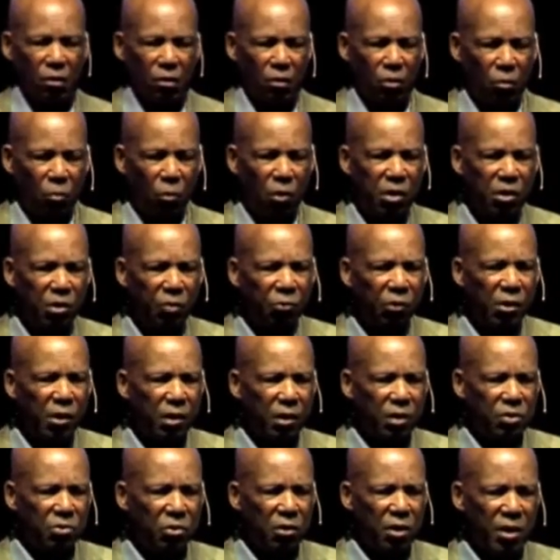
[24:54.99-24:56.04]
what do you think
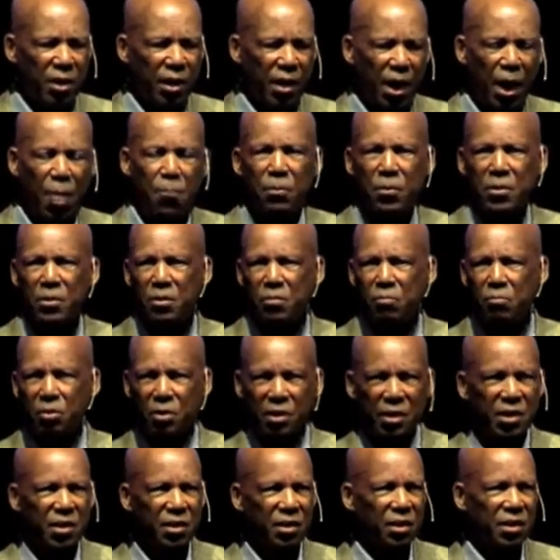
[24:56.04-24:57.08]
is going to happen
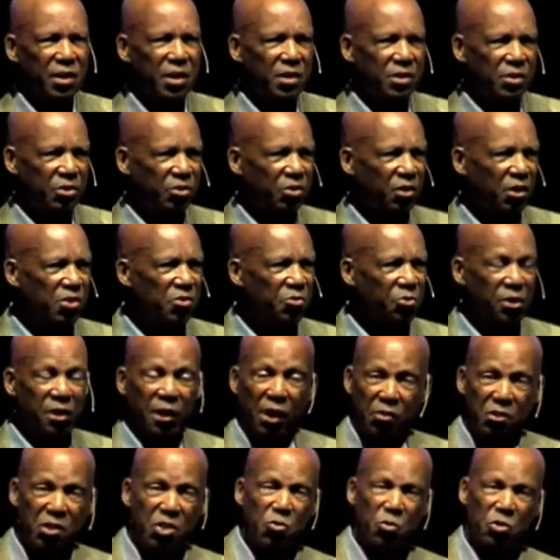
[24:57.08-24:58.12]
politically in this country? Now,
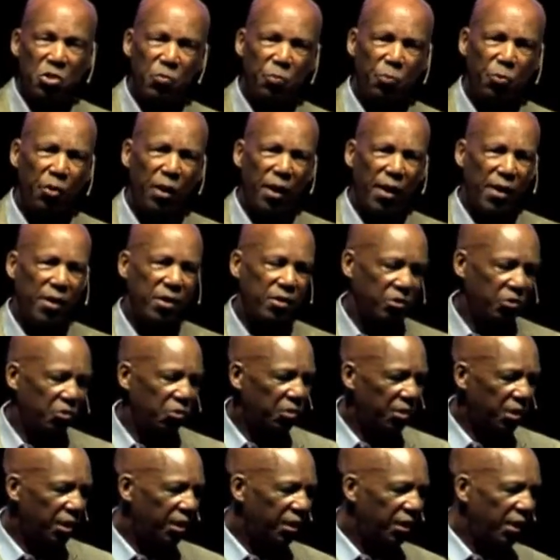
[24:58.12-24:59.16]
this was prior to
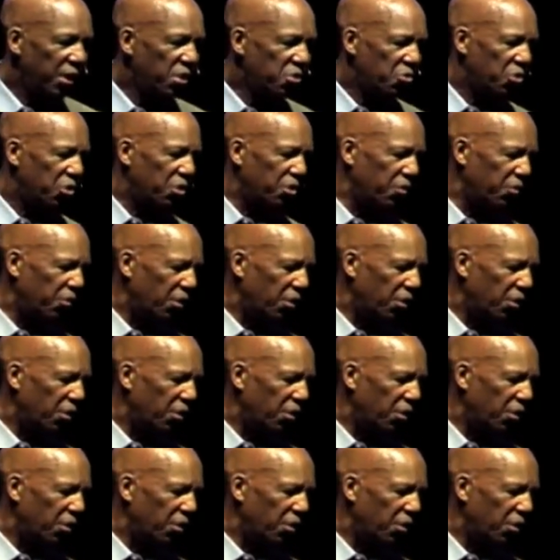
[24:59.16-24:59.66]
the election of